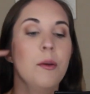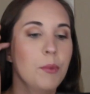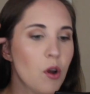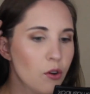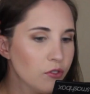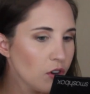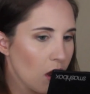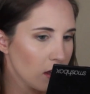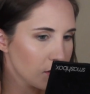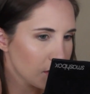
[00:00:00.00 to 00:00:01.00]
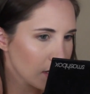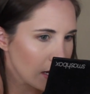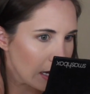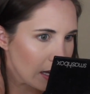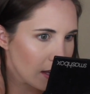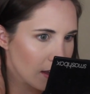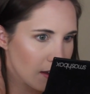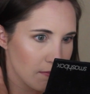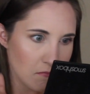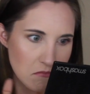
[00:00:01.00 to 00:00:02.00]
But overall, just like,
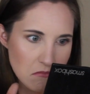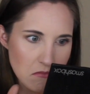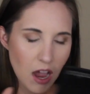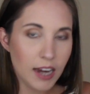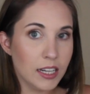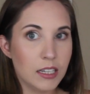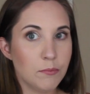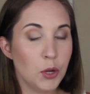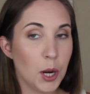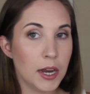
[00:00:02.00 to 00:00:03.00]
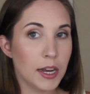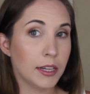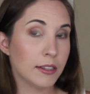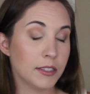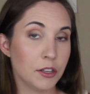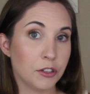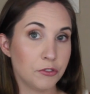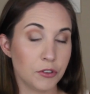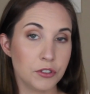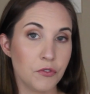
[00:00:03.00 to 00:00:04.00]
I didn't put on any concealer
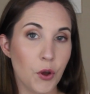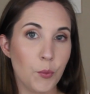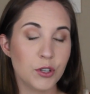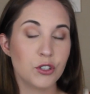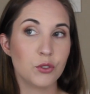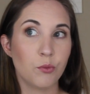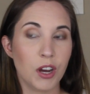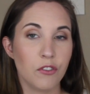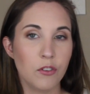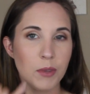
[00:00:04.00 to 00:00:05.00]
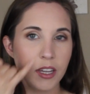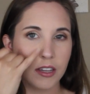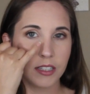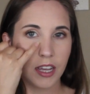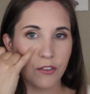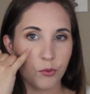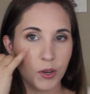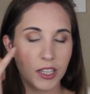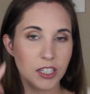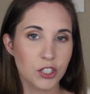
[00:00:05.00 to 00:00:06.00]
first of all, which is rare for me because I have
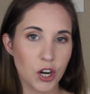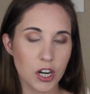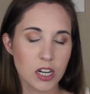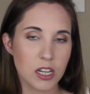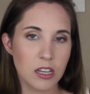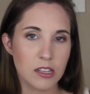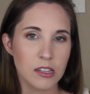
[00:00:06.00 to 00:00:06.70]
really dark